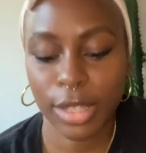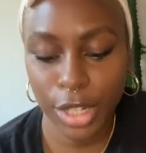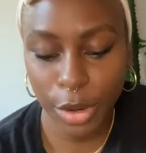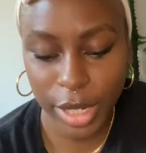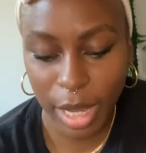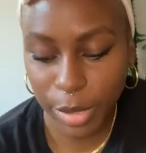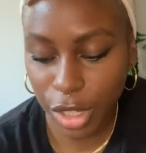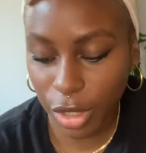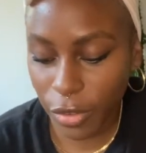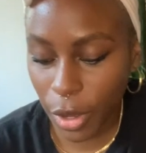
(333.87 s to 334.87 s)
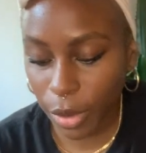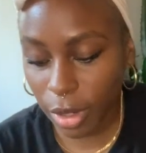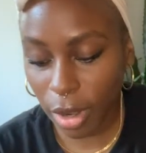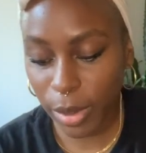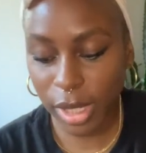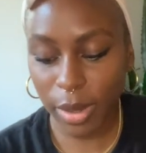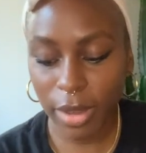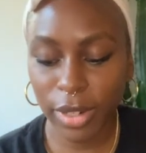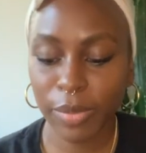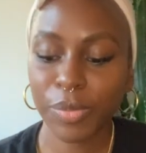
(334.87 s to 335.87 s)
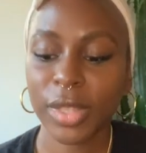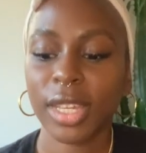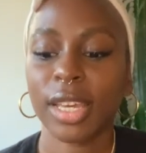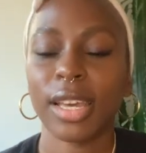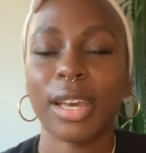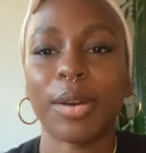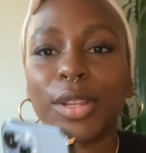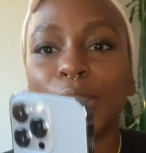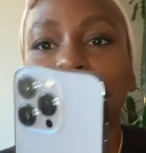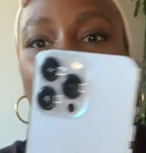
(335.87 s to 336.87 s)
you know, damaging the phone at all whatsoever. Look